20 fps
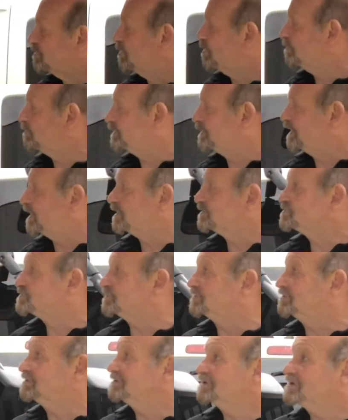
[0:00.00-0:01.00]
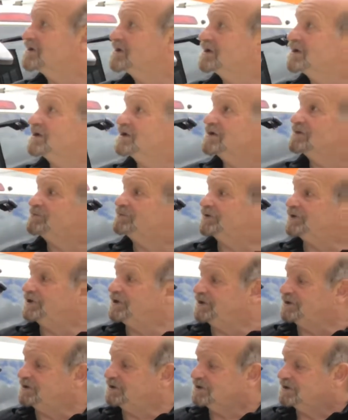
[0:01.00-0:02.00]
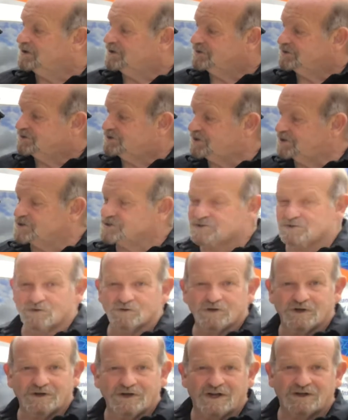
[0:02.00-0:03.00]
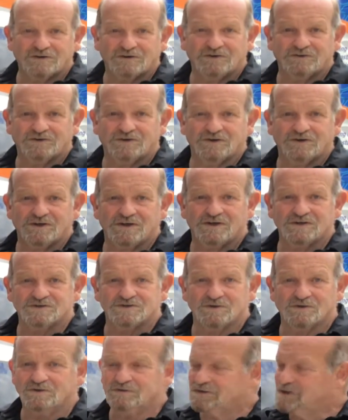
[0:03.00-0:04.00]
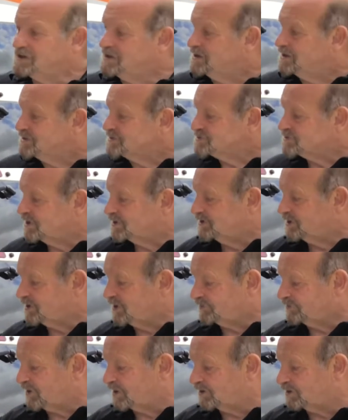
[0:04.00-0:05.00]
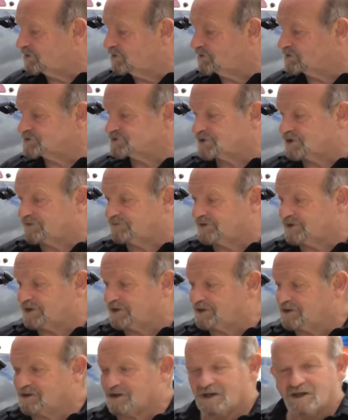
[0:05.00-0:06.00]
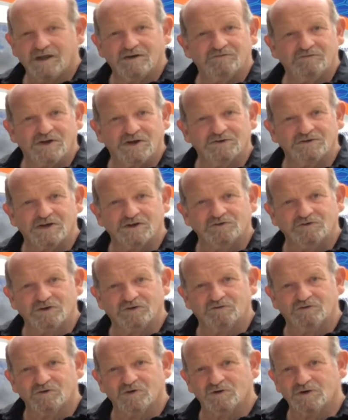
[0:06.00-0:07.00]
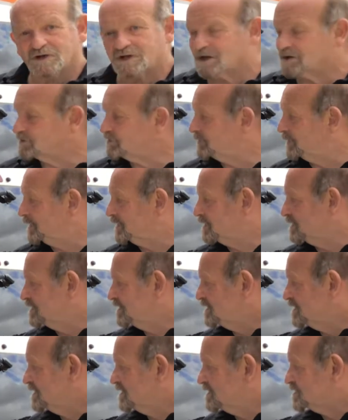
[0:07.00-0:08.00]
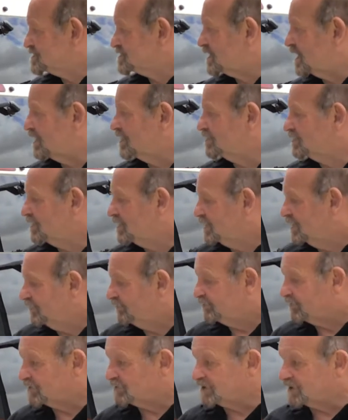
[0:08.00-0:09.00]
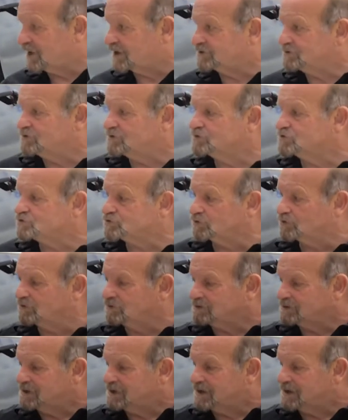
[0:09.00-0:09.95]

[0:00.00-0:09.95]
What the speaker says: combination being diesel connected to diesel, so you get that longevity and fantastic fuel economy. So very unusual